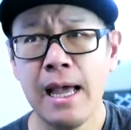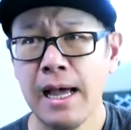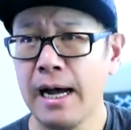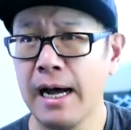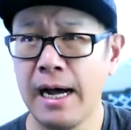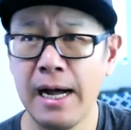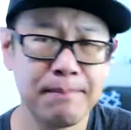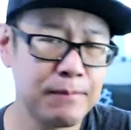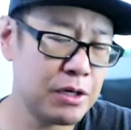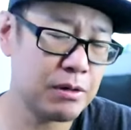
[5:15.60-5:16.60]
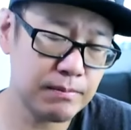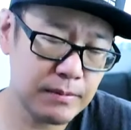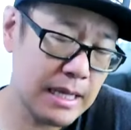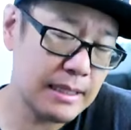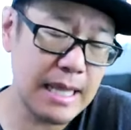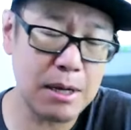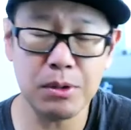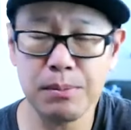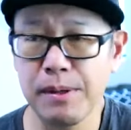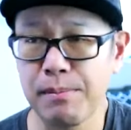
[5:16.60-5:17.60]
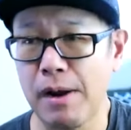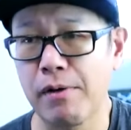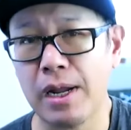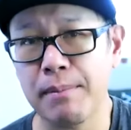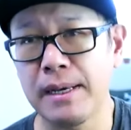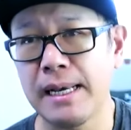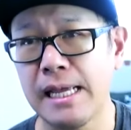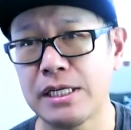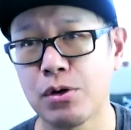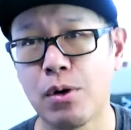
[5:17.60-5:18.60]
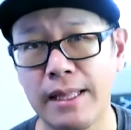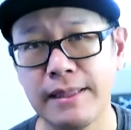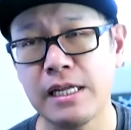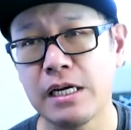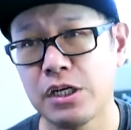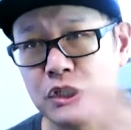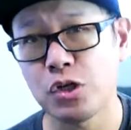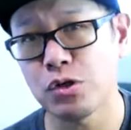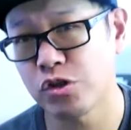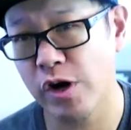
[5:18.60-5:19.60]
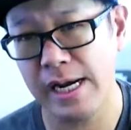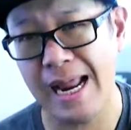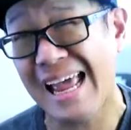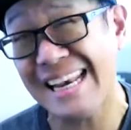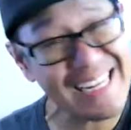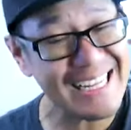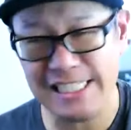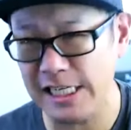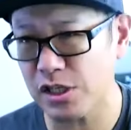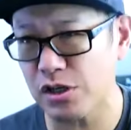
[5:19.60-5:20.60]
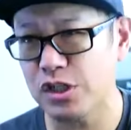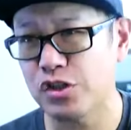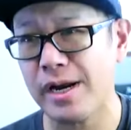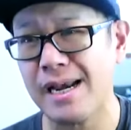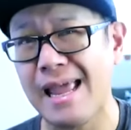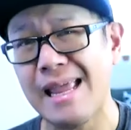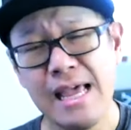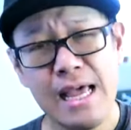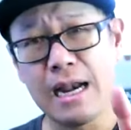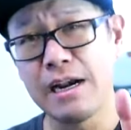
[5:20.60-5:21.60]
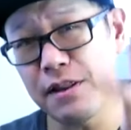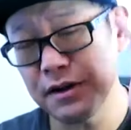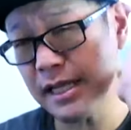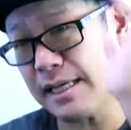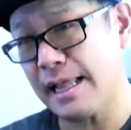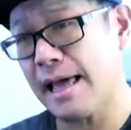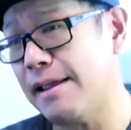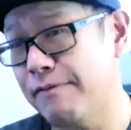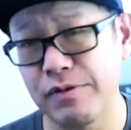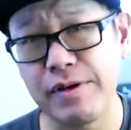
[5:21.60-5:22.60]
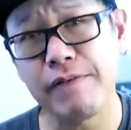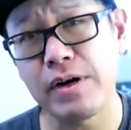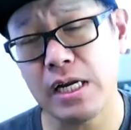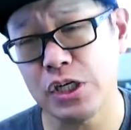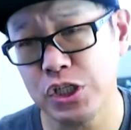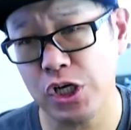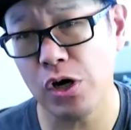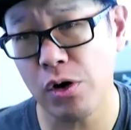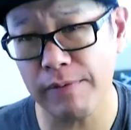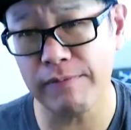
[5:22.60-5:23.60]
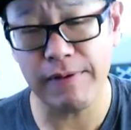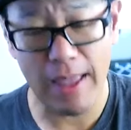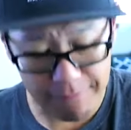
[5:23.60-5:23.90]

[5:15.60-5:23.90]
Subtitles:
That would be my recommendation. Or at the end of the show, trade night. I didn't get a chance to go to trade night. Another thing that if you've never done a show and you have